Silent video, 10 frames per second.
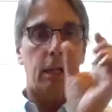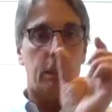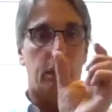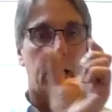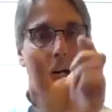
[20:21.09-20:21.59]

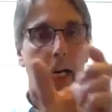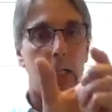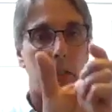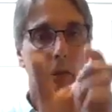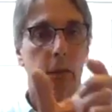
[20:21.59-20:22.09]
your
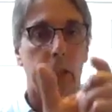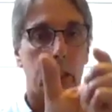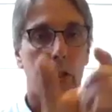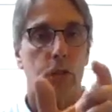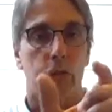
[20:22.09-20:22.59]
eyes are
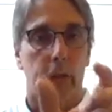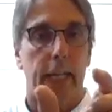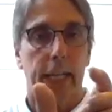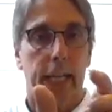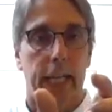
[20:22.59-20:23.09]
looking
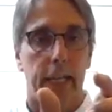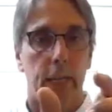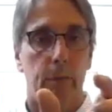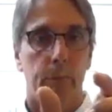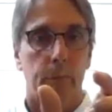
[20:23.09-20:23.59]
straight ahead